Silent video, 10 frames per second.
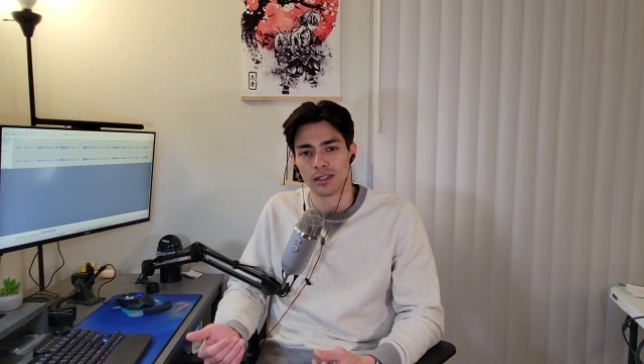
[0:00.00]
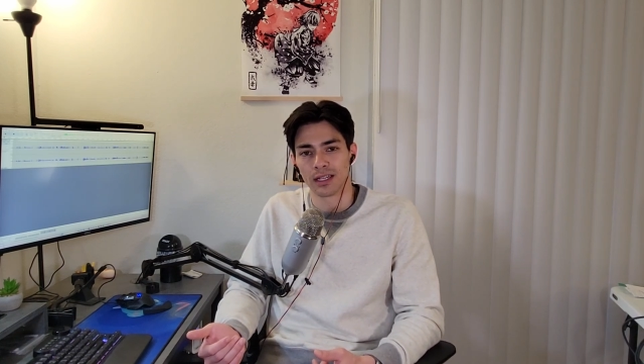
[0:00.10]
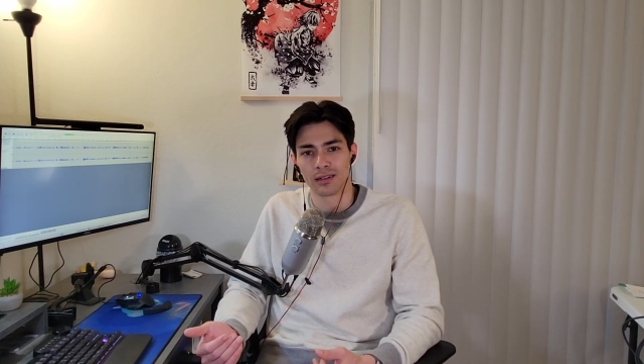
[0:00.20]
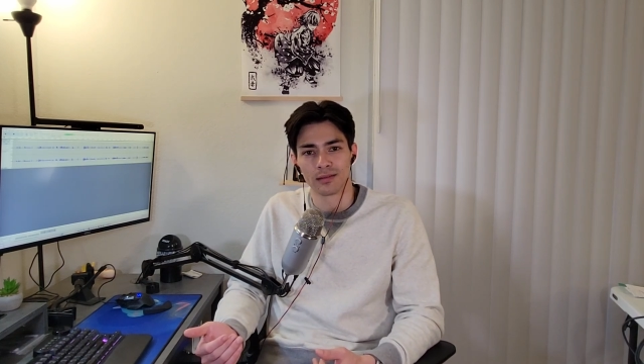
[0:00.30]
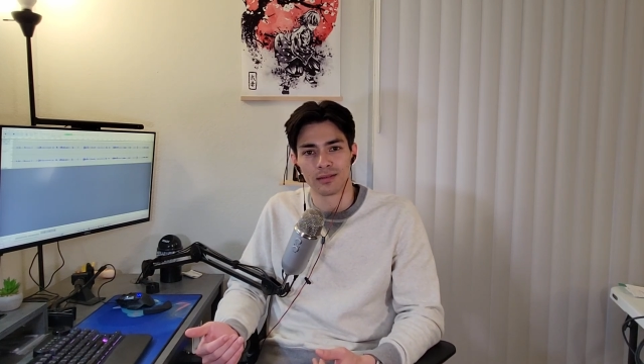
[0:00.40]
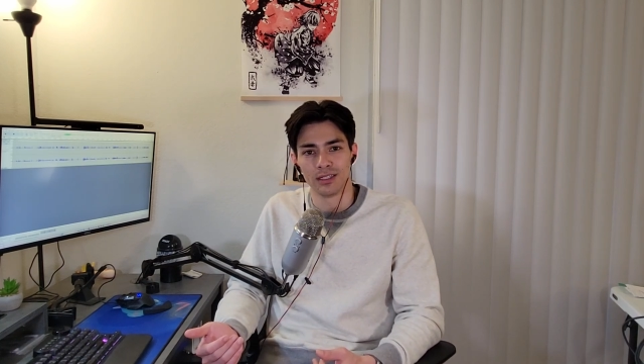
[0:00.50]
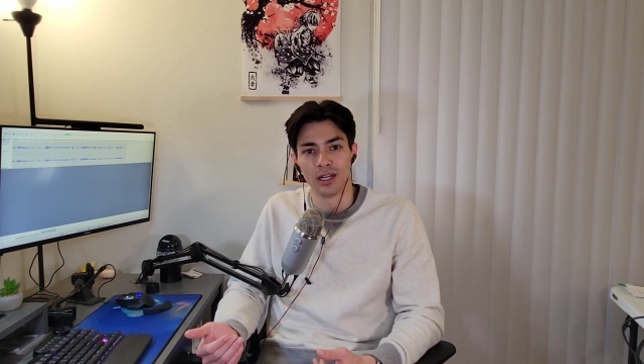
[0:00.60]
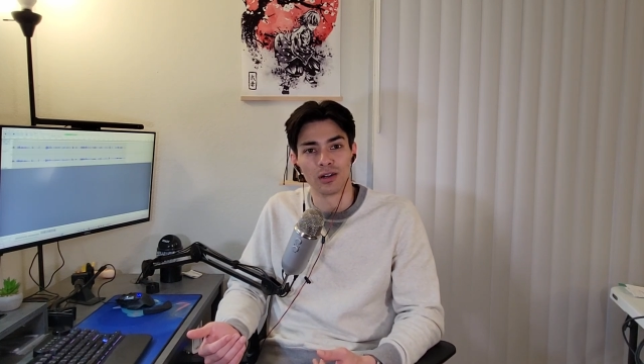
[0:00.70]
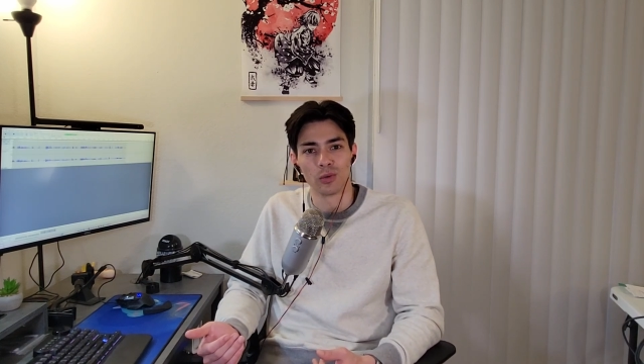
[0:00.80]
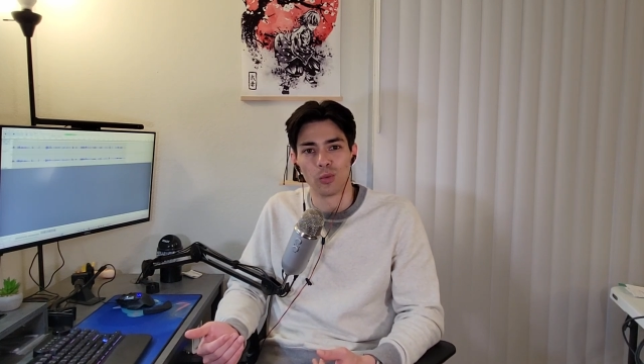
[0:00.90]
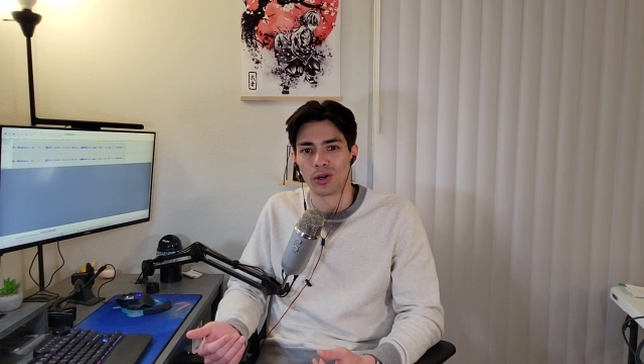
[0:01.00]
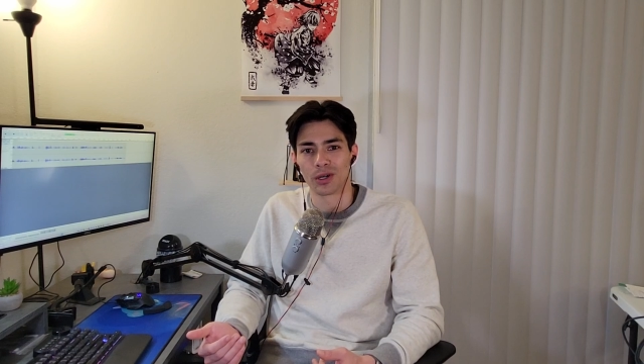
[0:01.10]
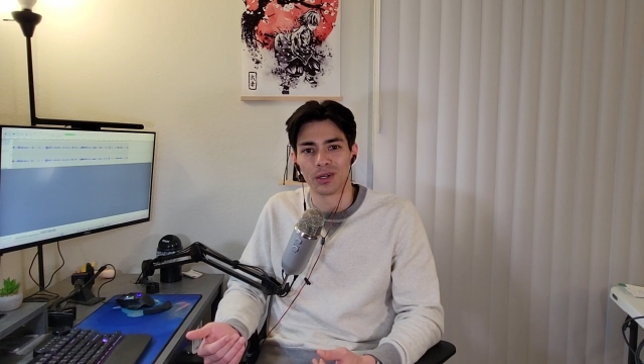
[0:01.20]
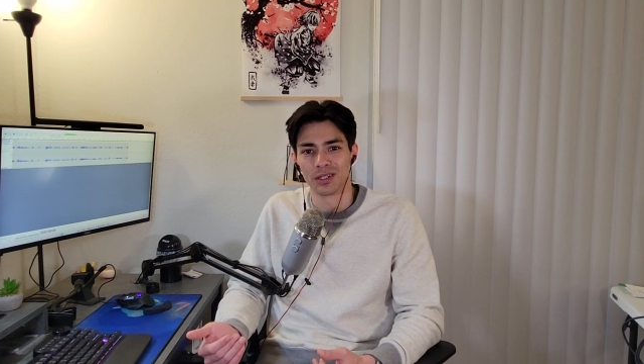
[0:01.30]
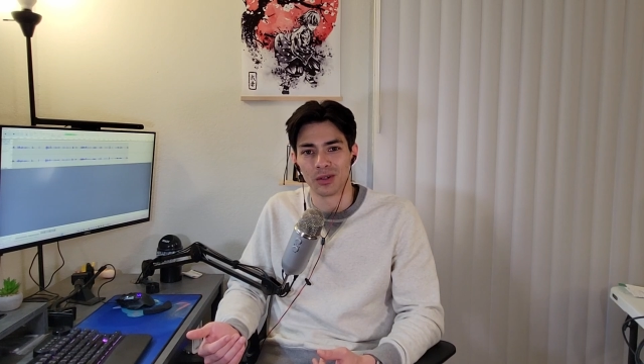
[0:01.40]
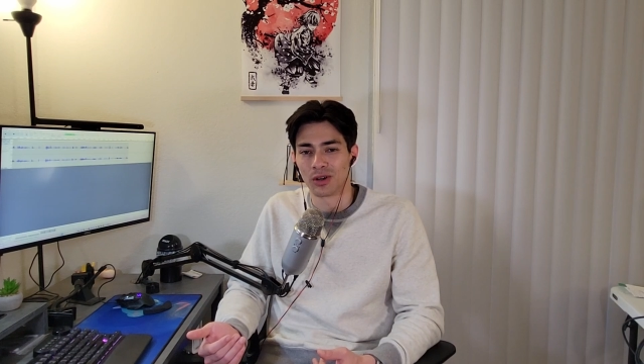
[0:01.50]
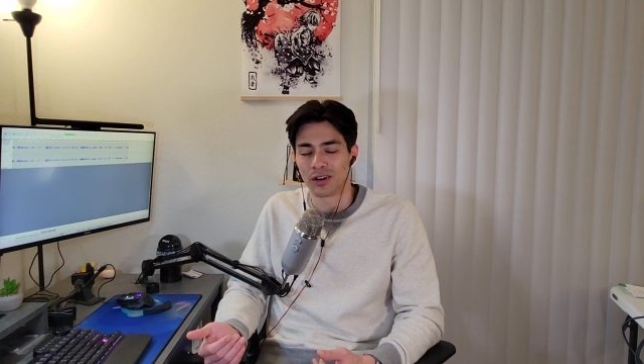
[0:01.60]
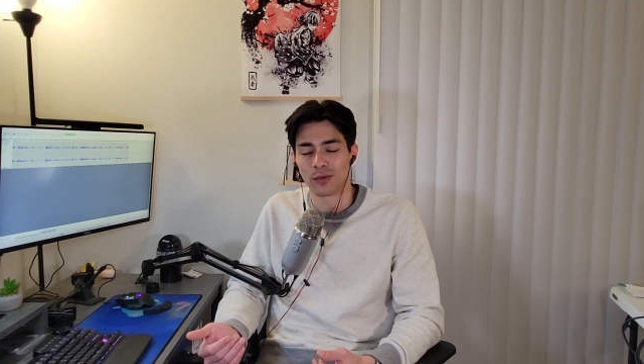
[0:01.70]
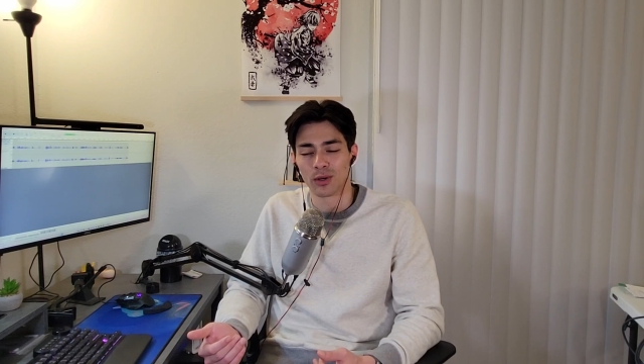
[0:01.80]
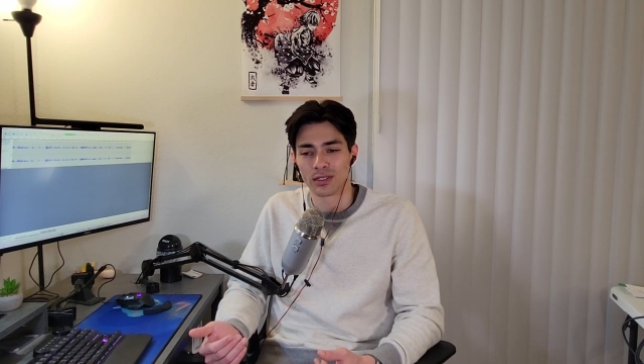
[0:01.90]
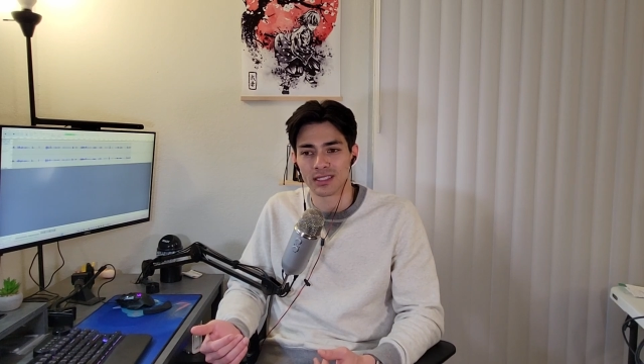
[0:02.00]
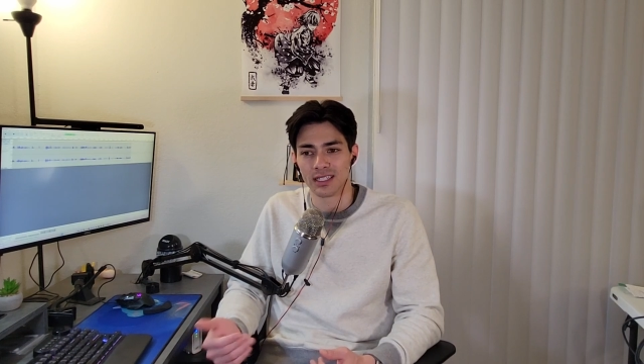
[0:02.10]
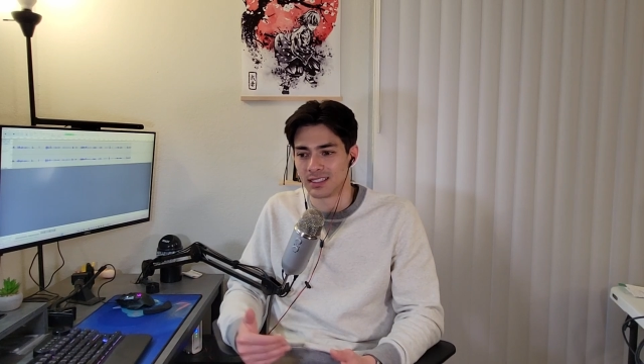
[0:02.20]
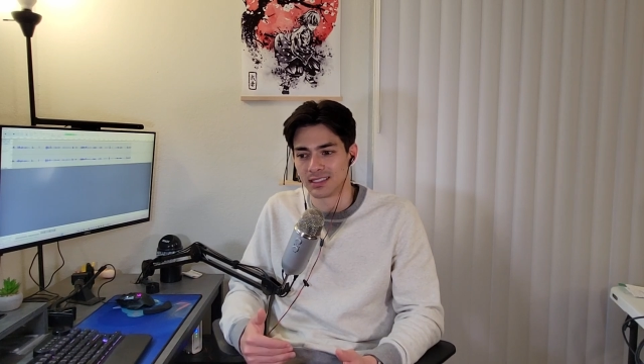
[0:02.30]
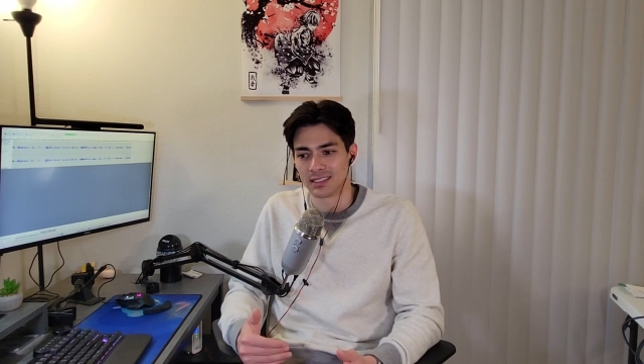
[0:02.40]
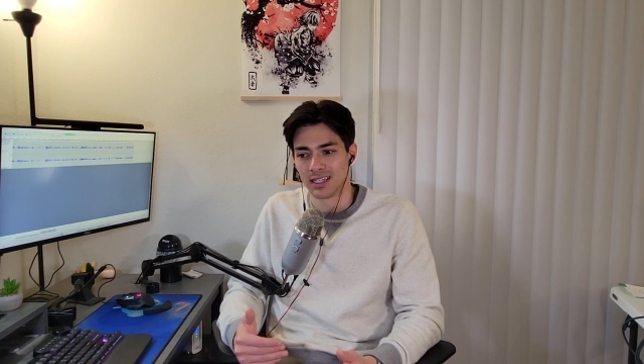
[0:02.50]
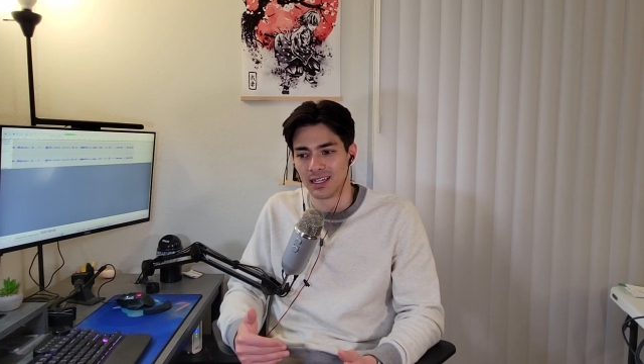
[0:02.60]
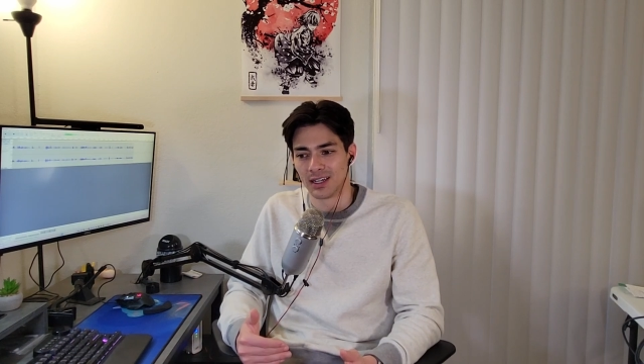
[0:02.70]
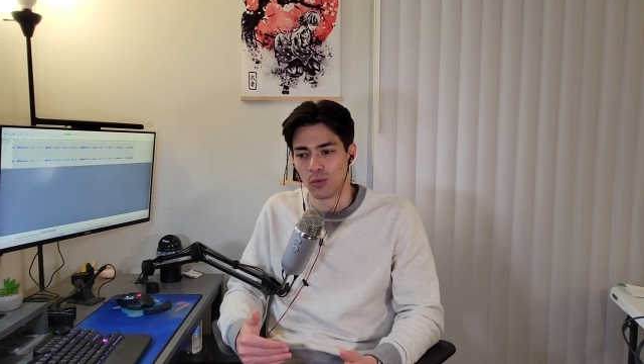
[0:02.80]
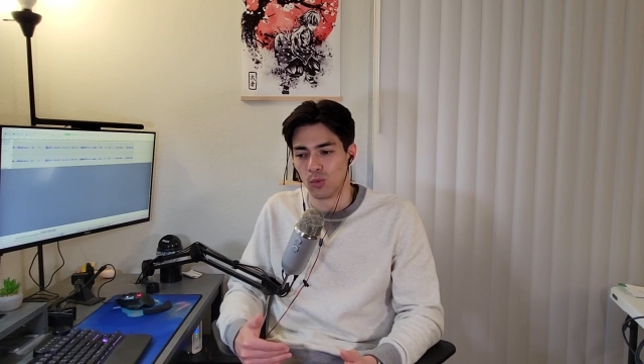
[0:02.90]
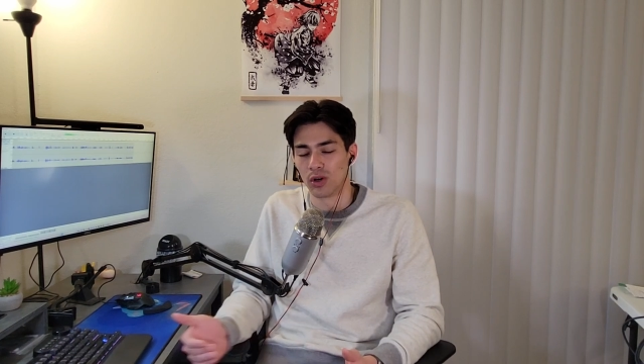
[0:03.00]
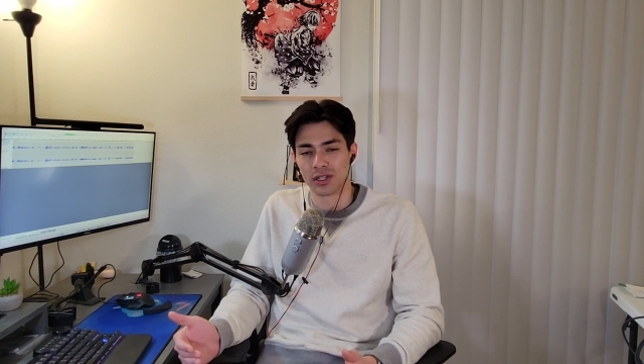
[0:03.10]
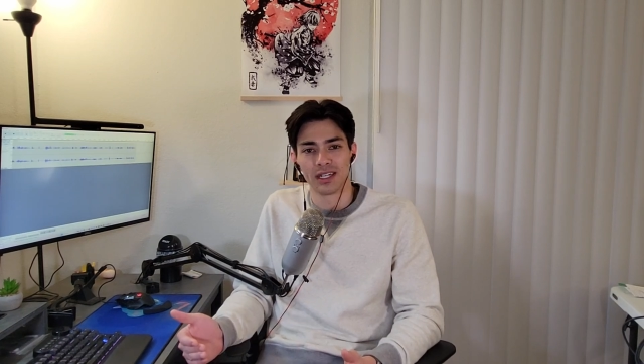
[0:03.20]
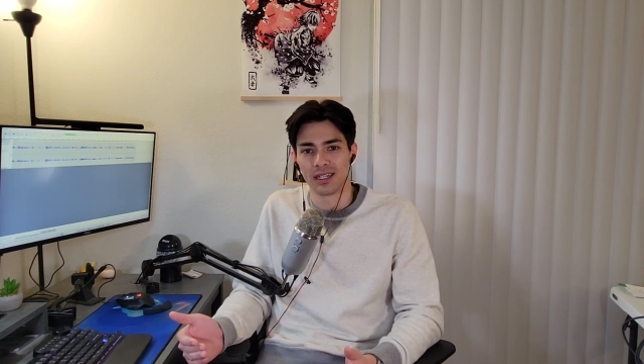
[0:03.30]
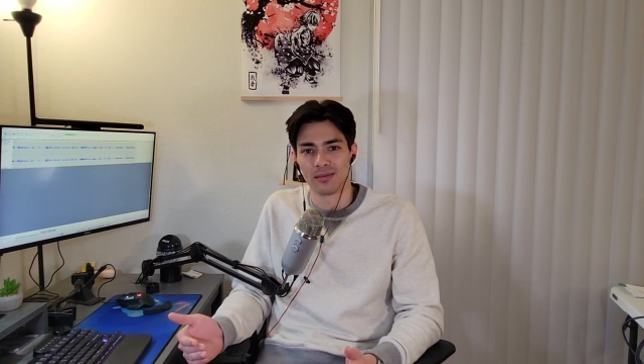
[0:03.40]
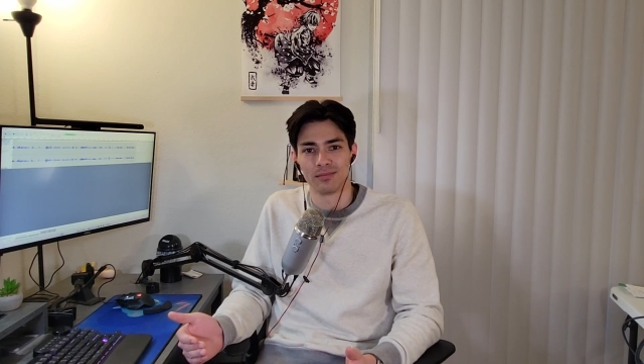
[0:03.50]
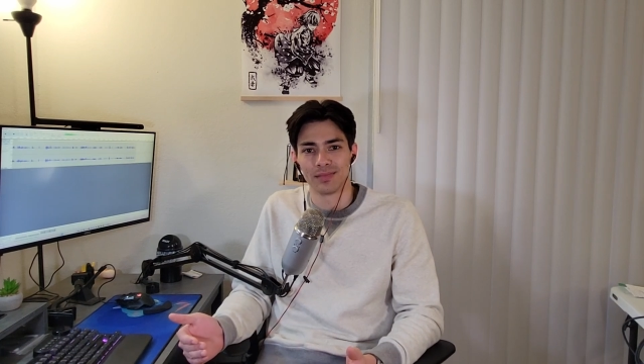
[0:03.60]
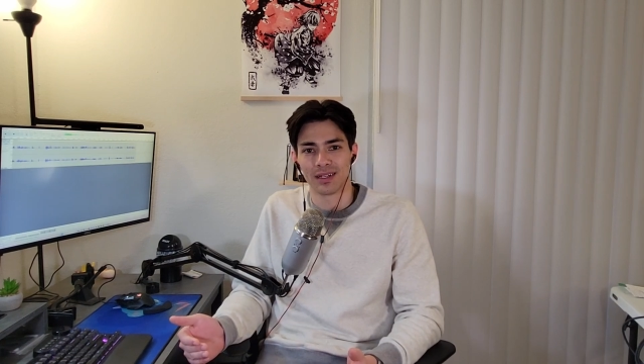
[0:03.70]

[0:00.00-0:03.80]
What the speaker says: like young worker in the workforce, it's working